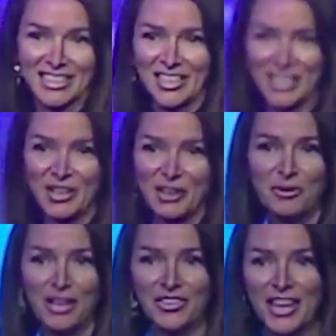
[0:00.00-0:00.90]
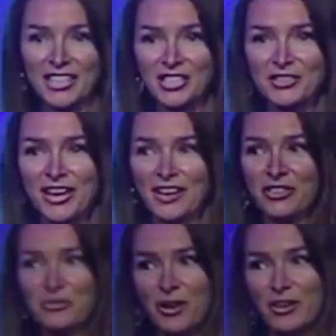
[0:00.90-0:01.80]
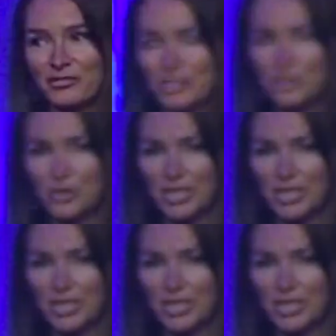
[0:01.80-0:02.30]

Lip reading: Well, thank you everyone for joining